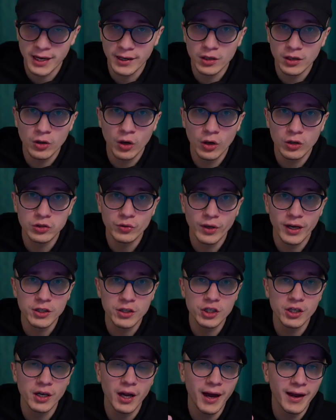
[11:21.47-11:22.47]
call to
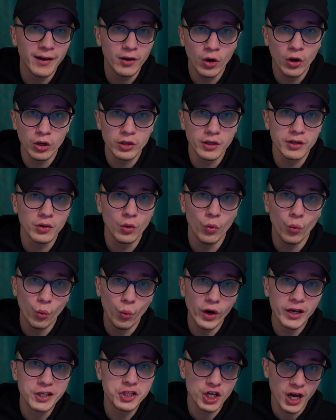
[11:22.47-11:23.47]
action, I call it
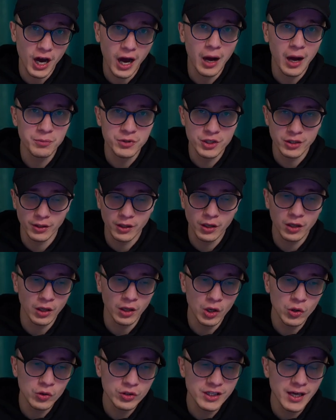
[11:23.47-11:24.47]
which option
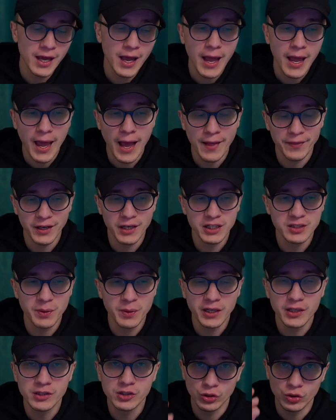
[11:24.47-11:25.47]
close, and that is
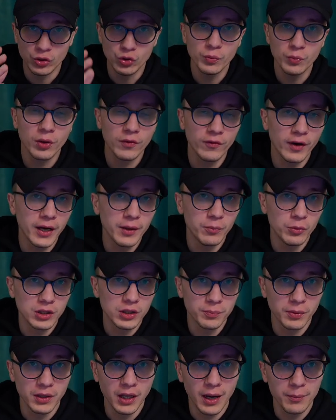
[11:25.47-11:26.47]
because you do provide
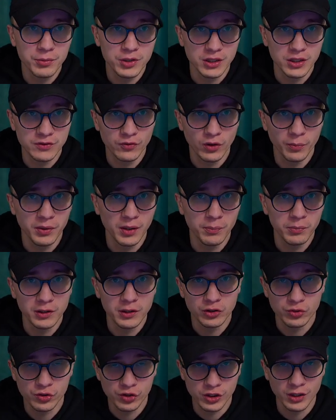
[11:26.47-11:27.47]
multiple options for people
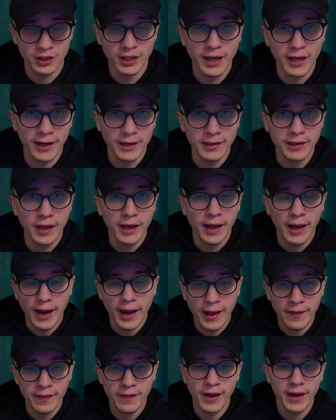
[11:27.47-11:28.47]
to select
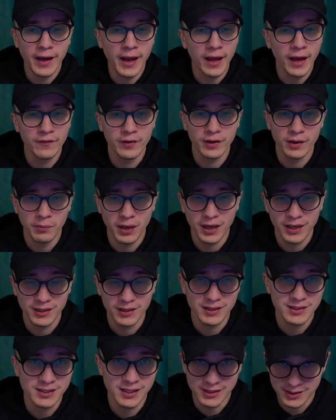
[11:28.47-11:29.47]
and then having a button
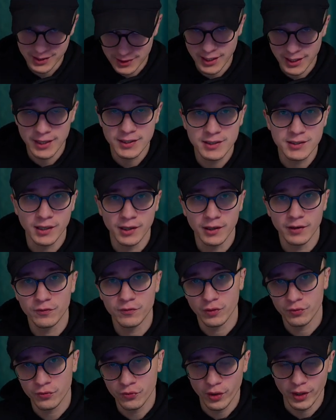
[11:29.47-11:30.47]
that says get started for free.